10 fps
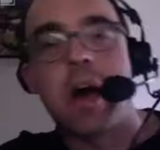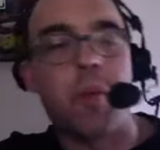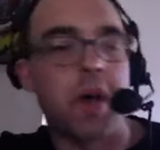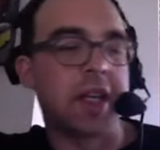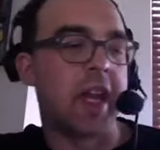
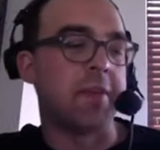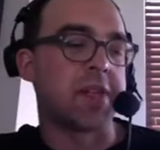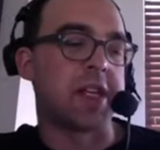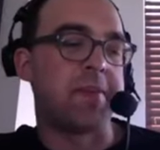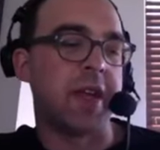1-game
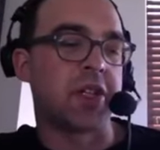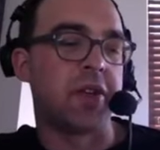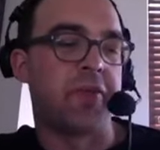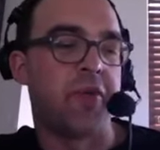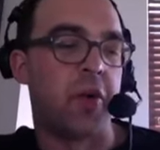suspension
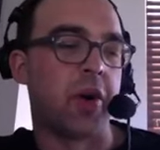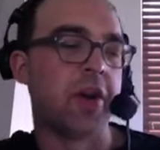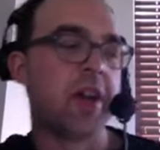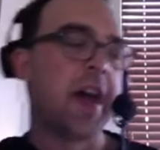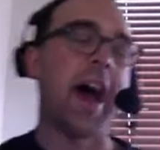for
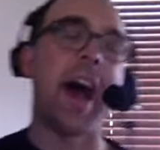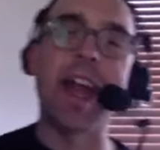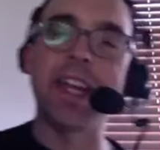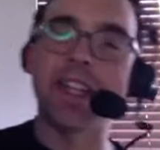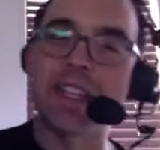a
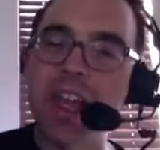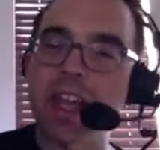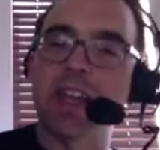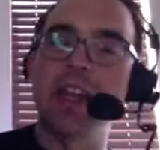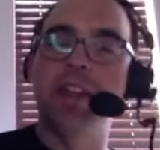high
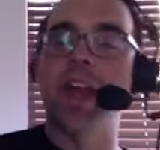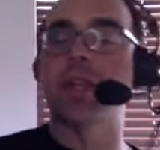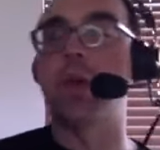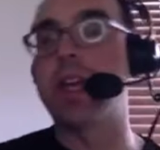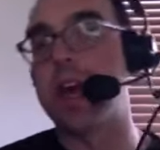stick. That's
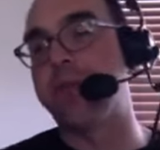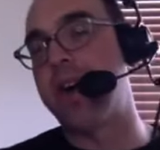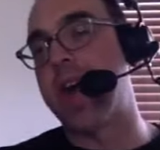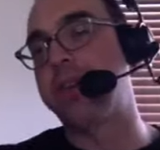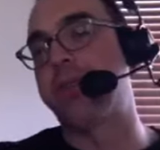what he got
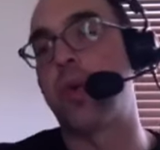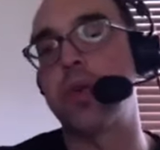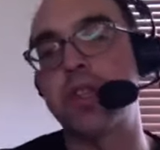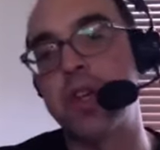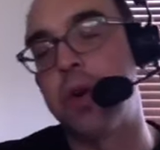fined for.
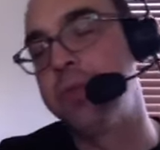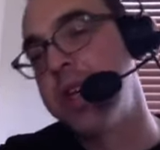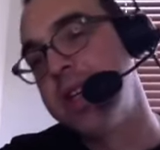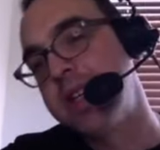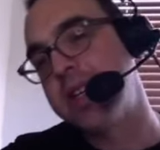So
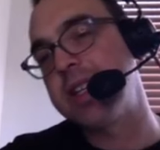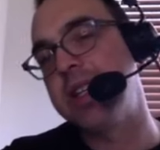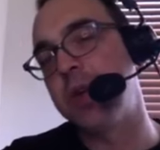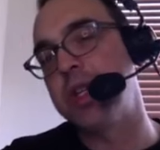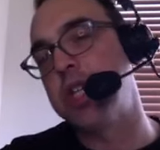you
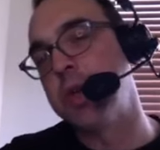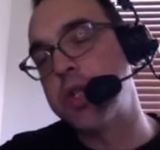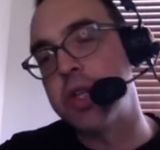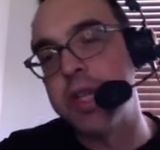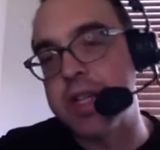don't
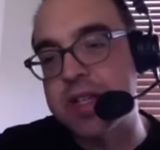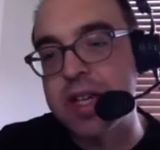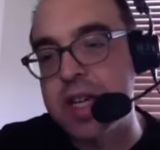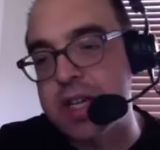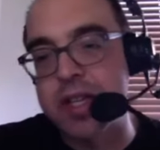usually
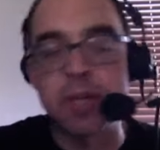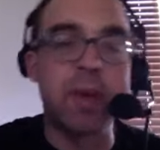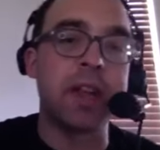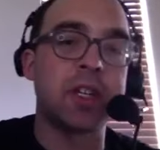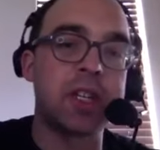see
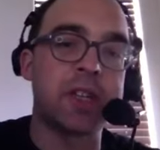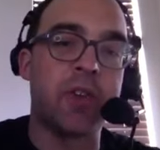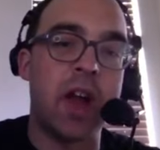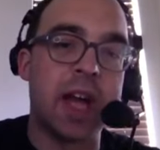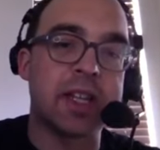suspensions for
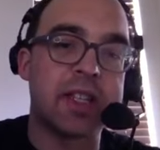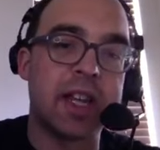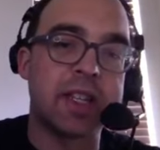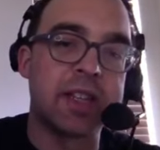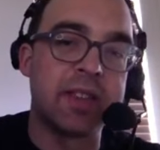high
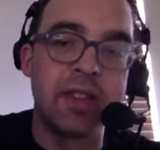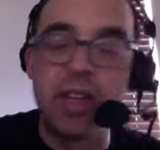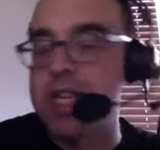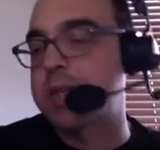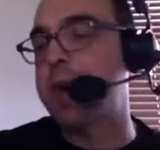sticks, and
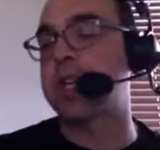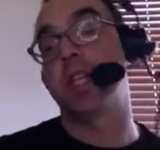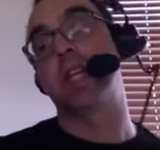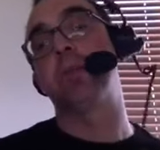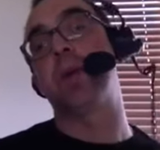
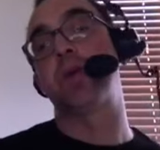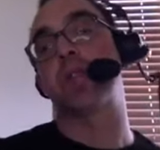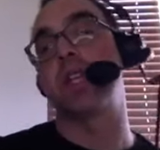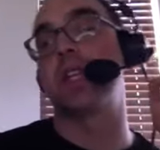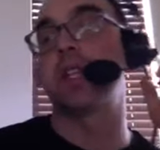especially in the
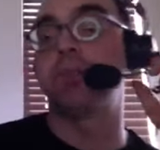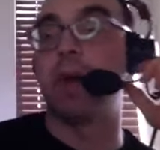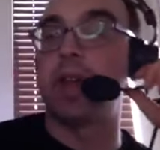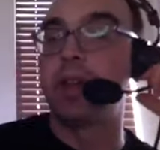postseason. But